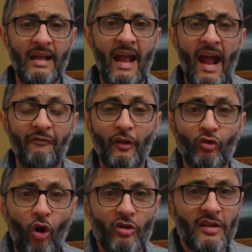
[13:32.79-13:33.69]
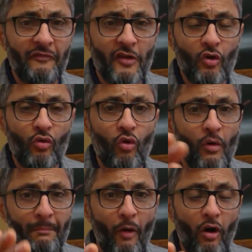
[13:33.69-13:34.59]
And for those of you who
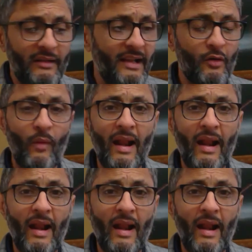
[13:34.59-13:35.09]
bought in when